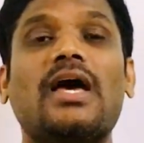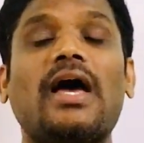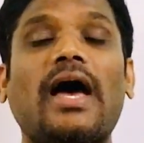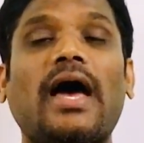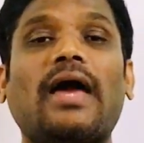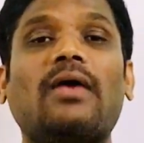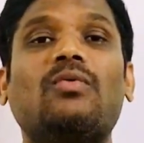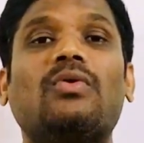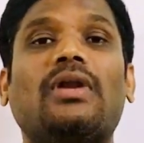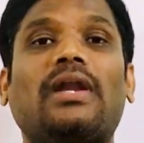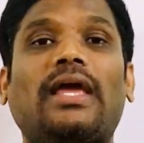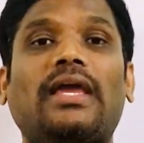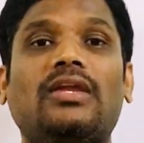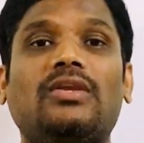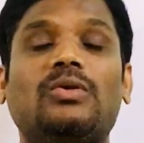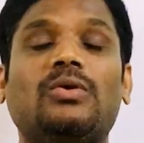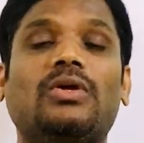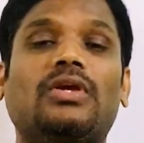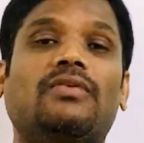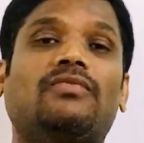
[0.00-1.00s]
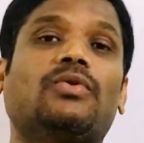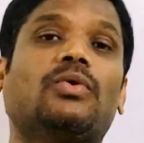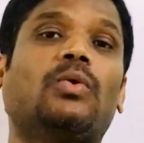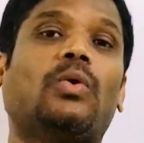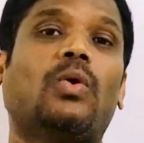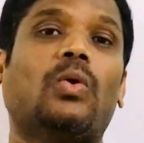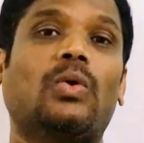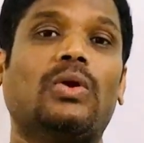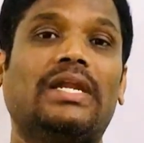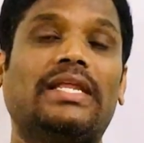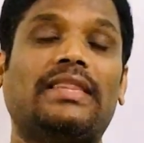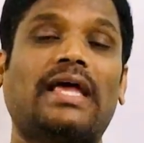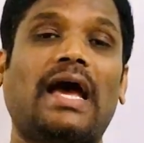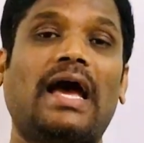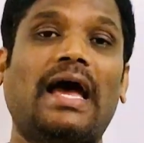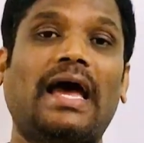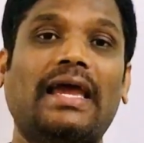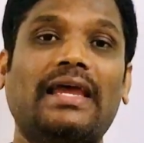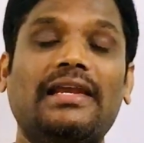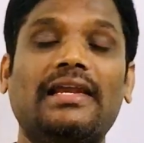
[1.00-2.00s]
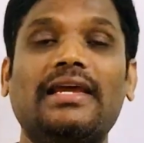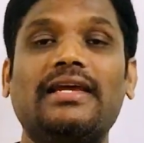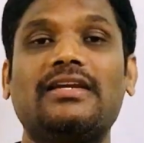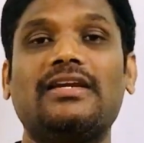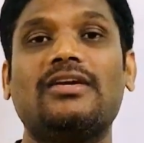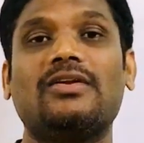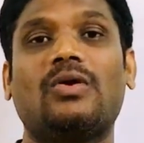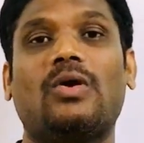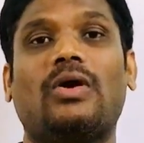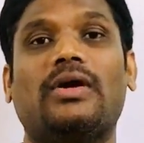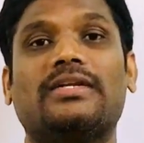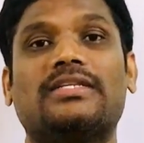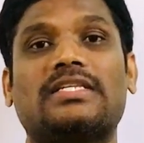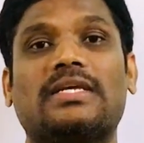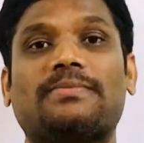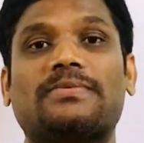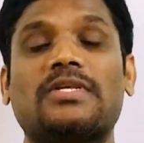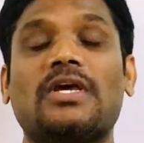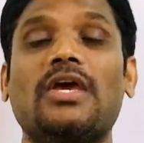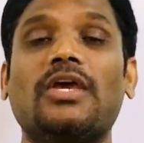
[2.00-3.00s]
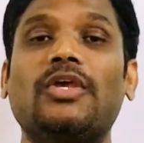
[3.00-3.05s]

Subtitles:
I would like to give you only the highlighted concepts.